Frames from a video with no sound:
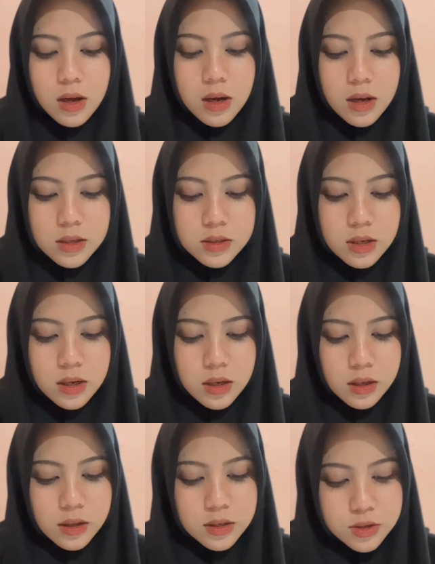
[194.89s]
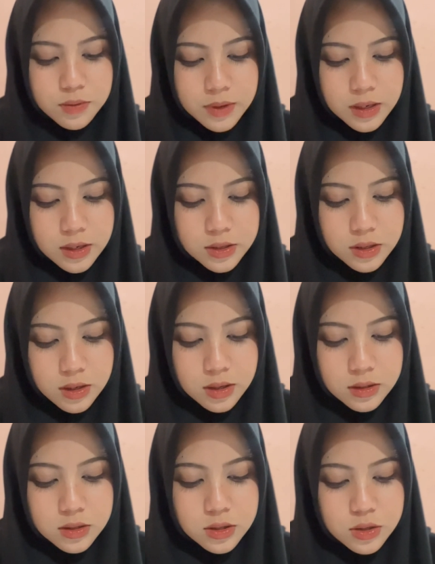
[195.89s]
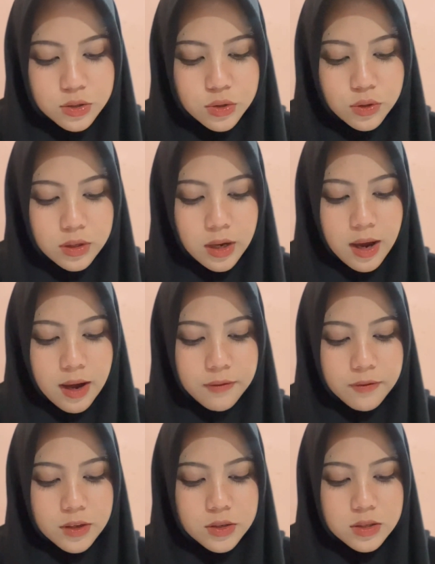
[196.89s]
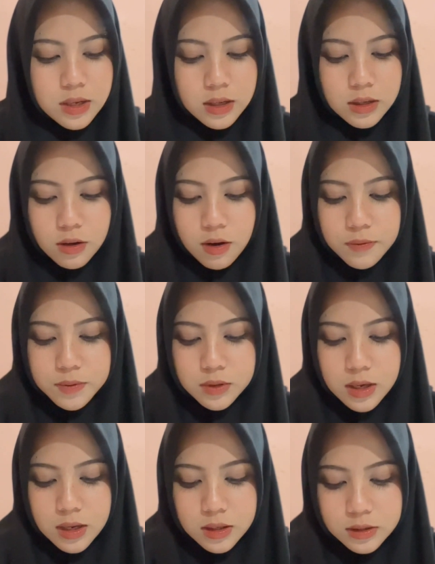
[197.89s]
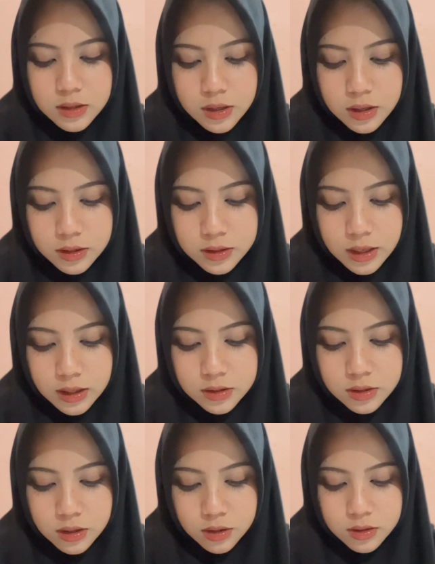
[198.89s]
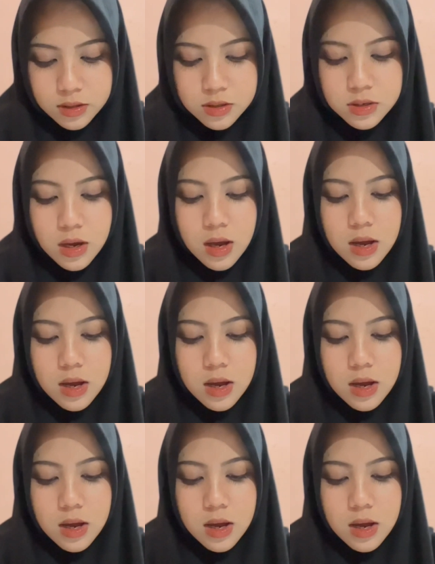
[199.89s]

As a classroom manager, a teacher should have a set of skills, the techniques,